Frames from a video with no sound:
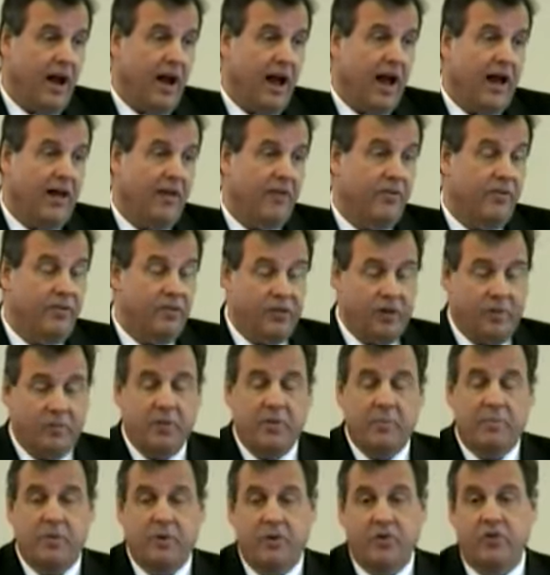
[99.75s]
on some of
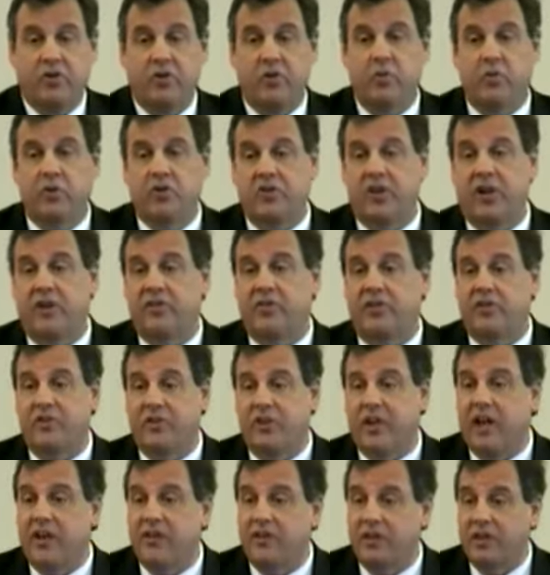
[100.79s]
the bills you were just
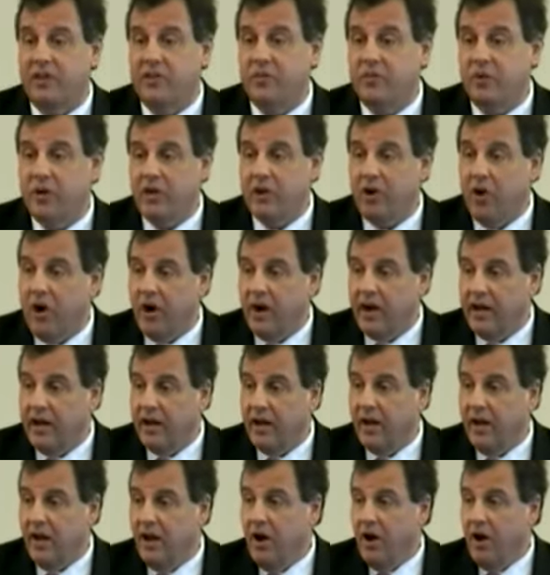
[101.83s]
discussing regarding
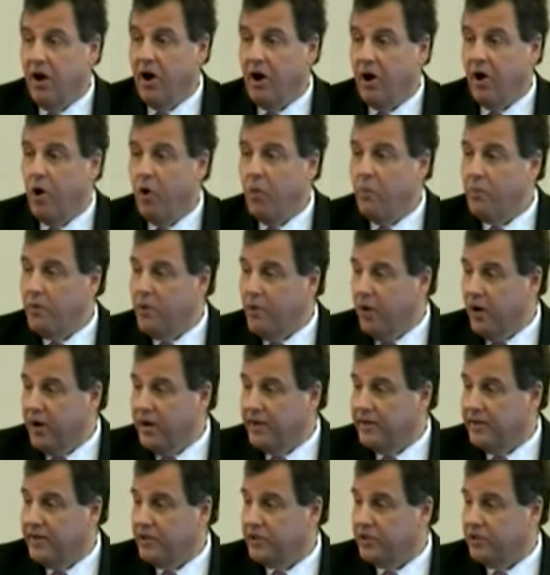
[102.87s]
our
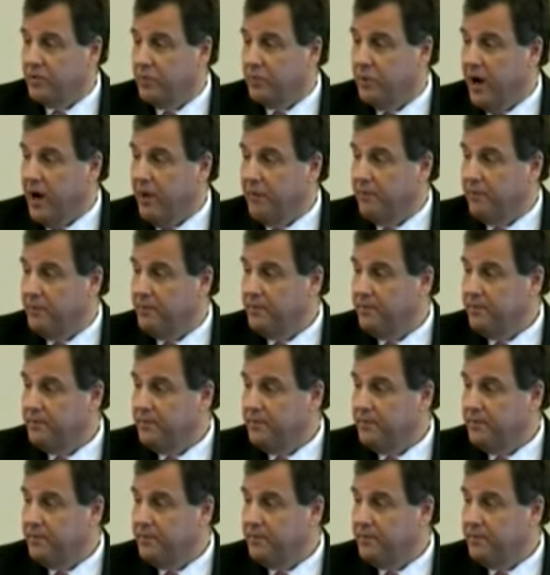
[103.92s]
opioid addiction problem.